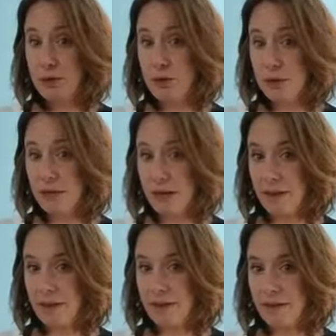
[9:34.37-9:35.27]
to the
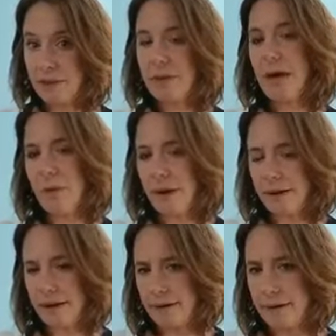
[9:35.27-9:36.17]
other without
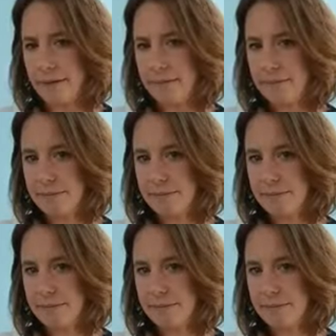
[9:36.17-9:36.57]
walking there?